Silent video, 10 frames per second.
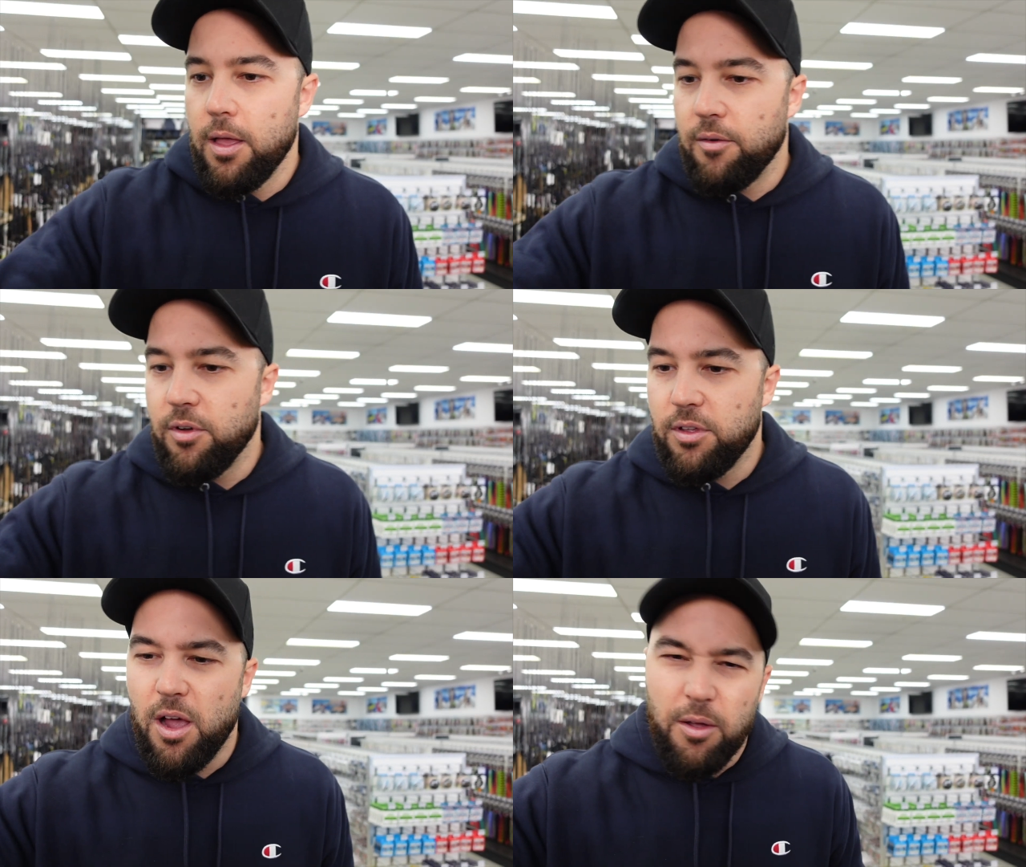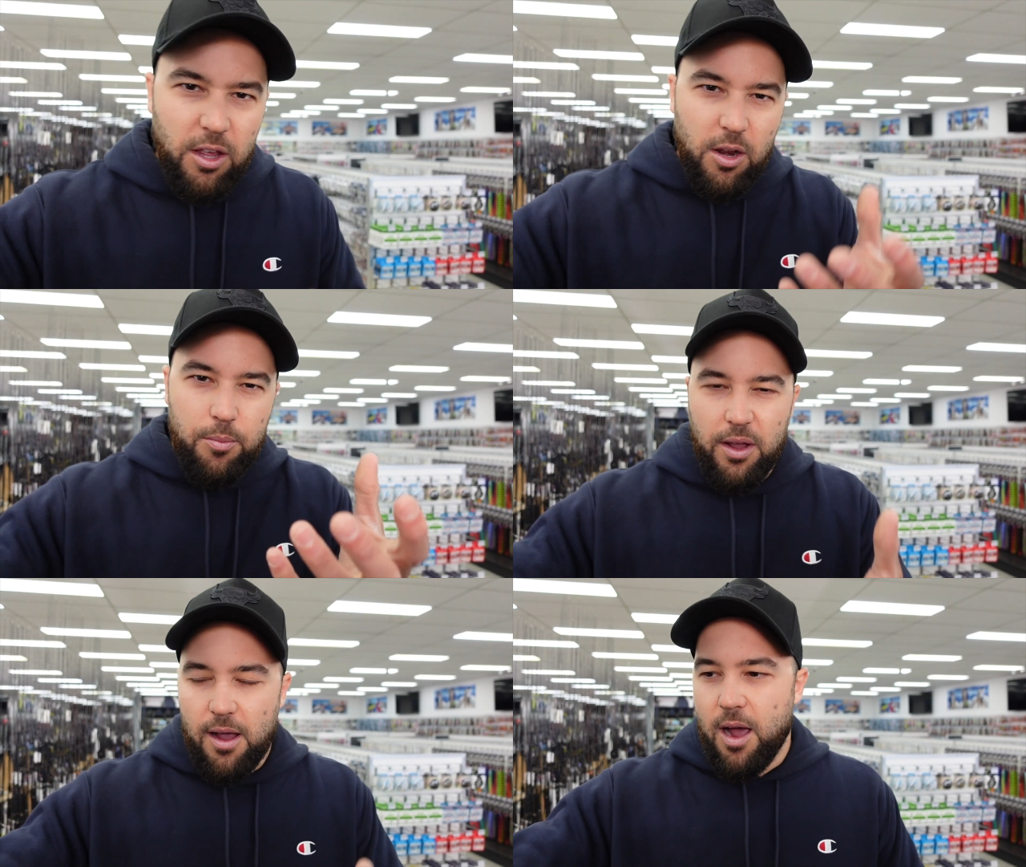I'm only going to
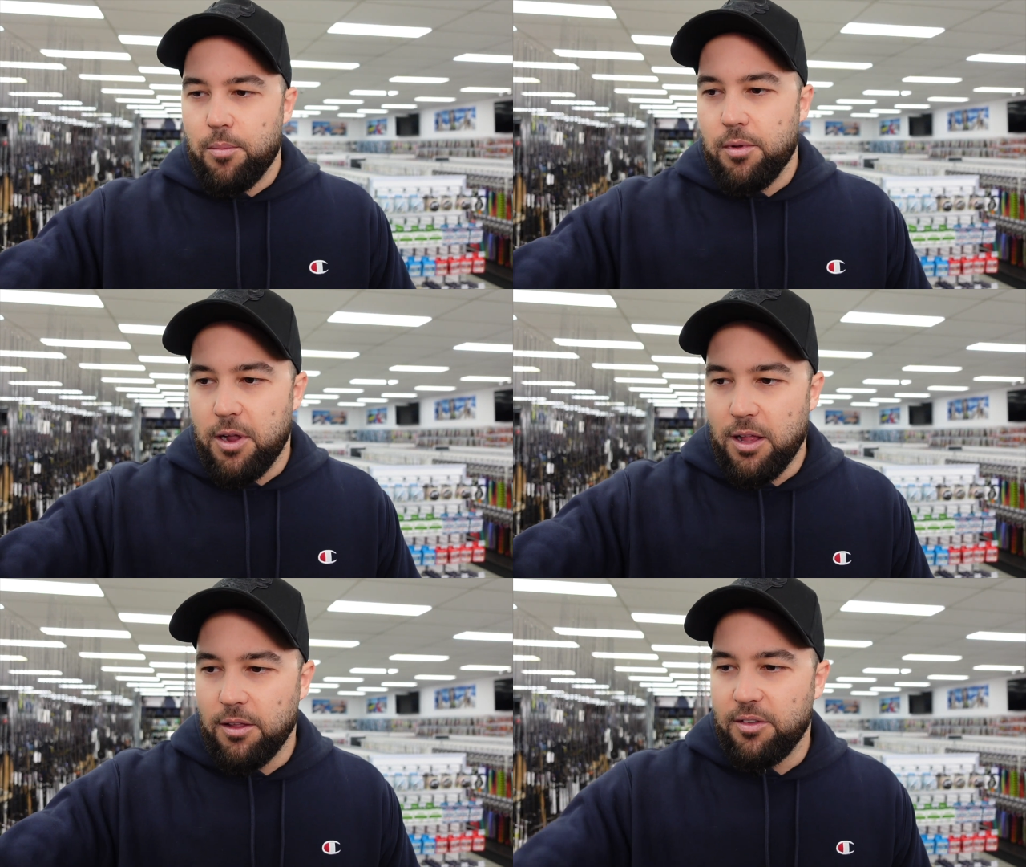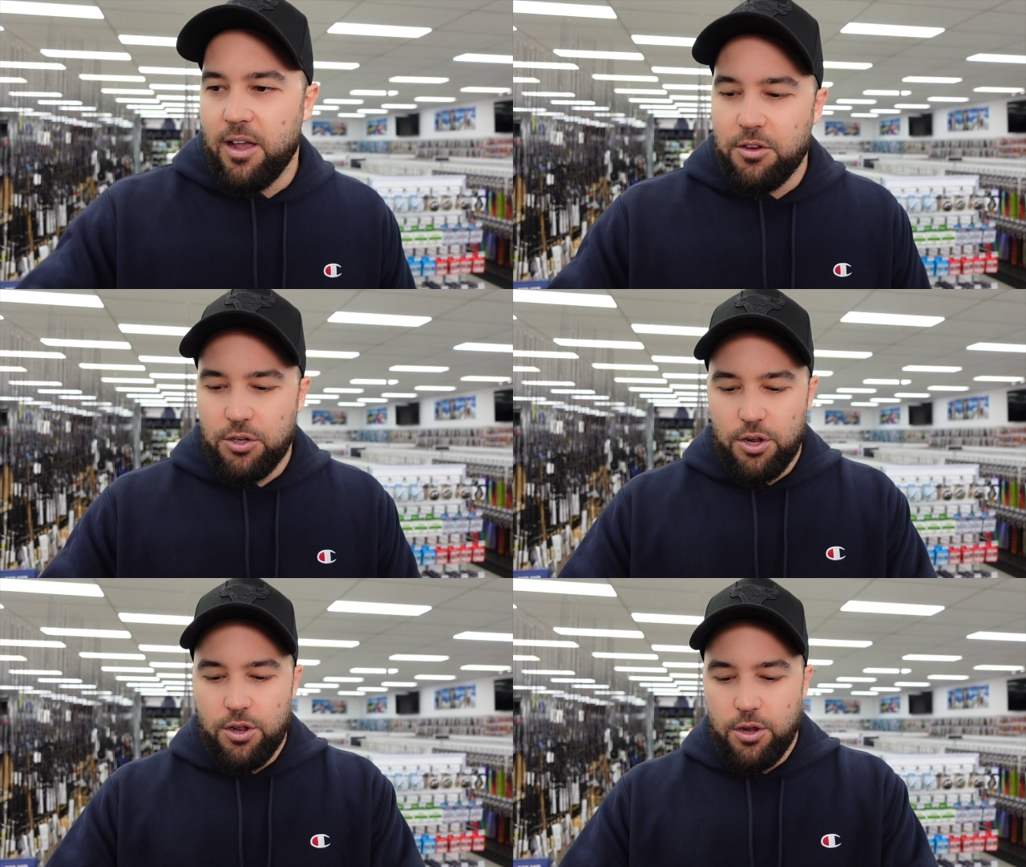pick a couple of colors out to
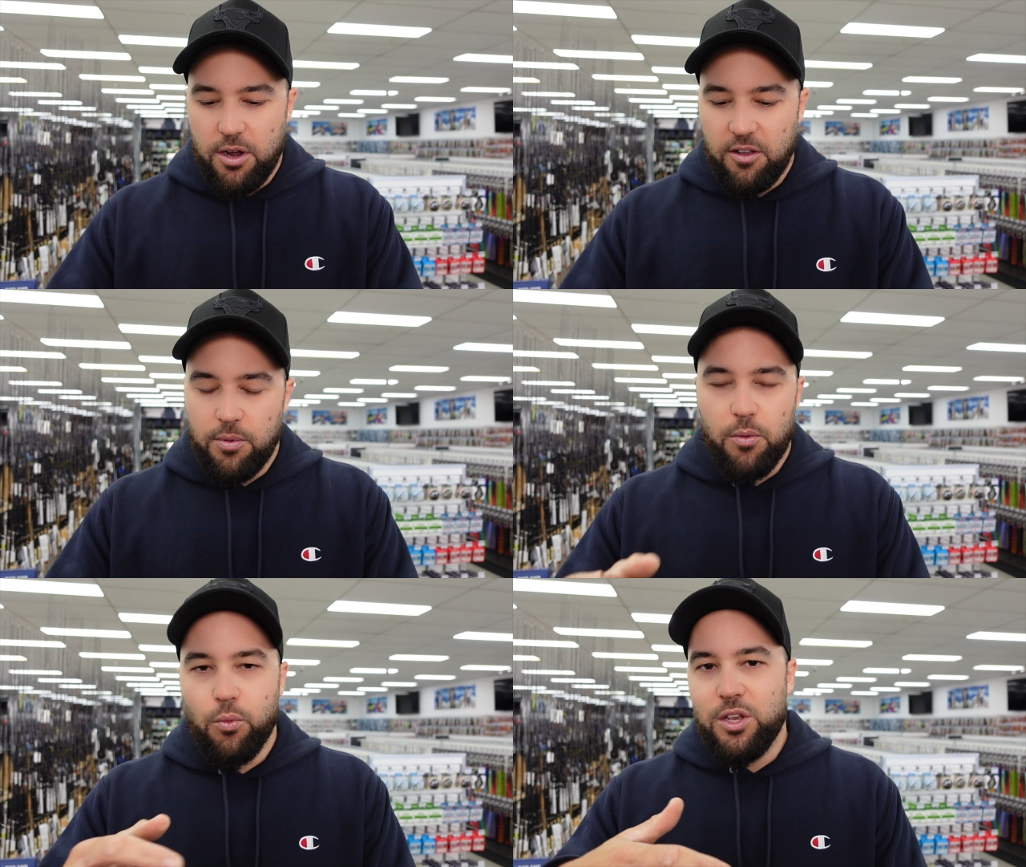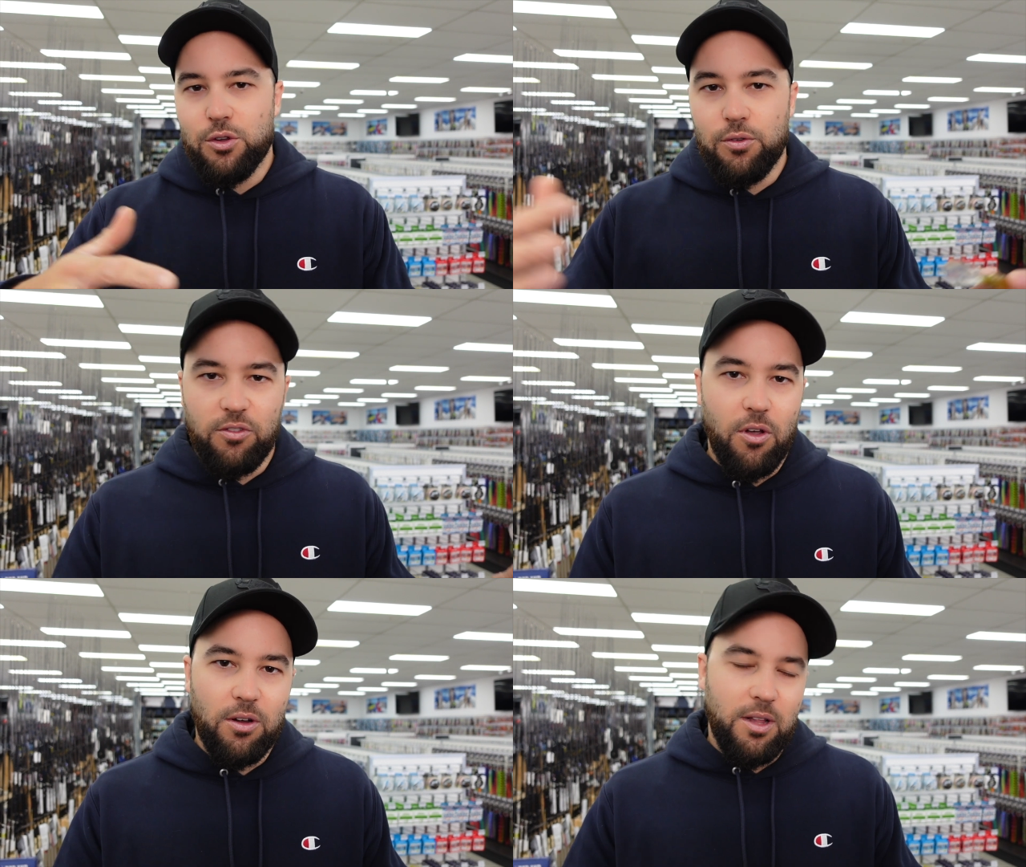show you guys, but we do
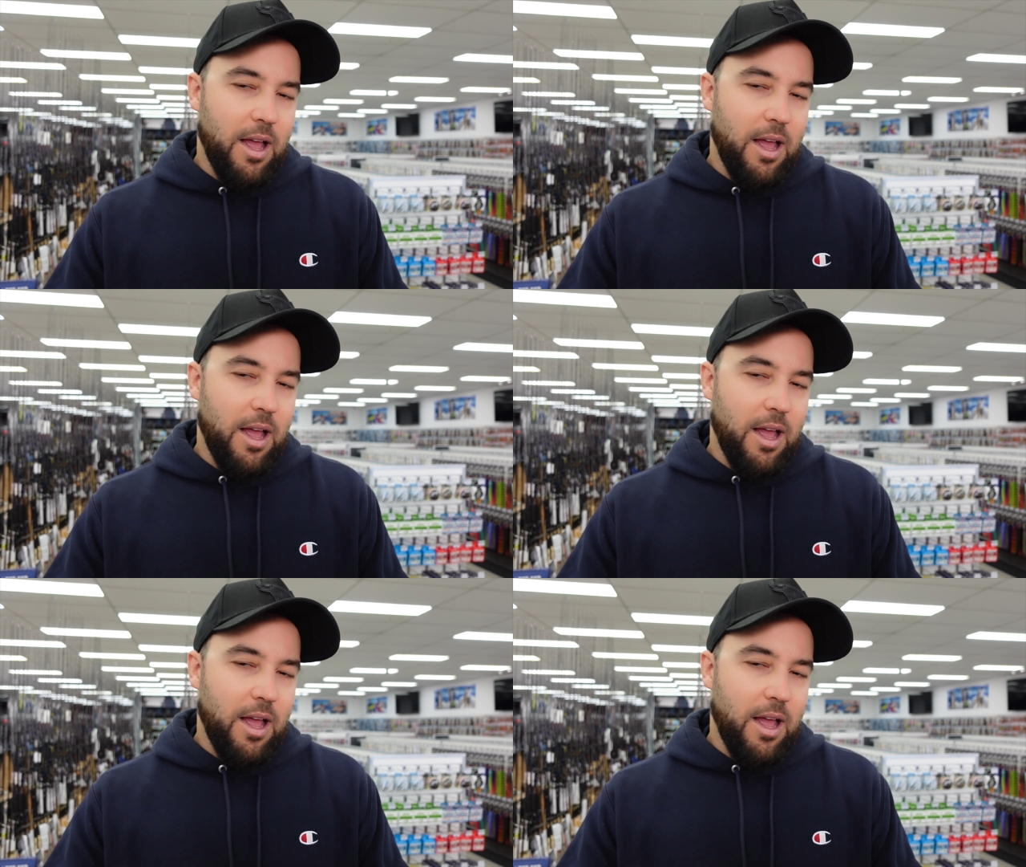stock,